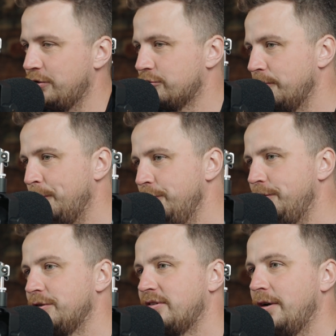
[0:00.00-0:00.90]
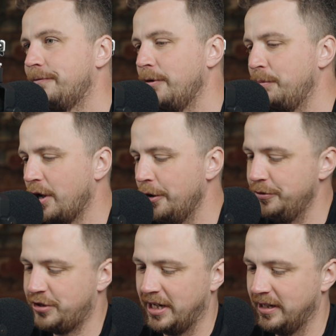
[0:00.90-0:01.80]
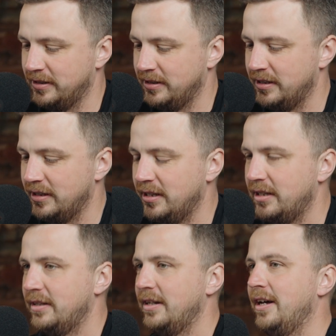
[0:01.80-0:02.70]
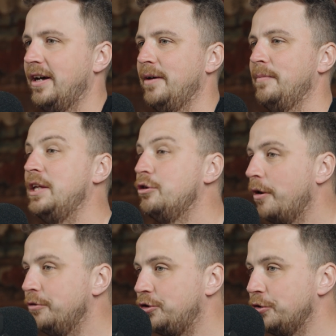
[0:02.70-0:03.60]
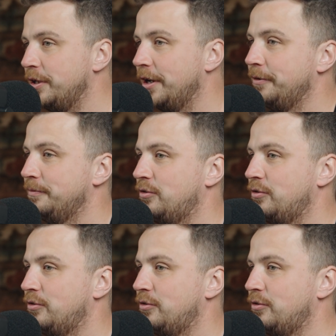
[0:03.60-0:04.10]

to remove yourself from coaching in your own studio.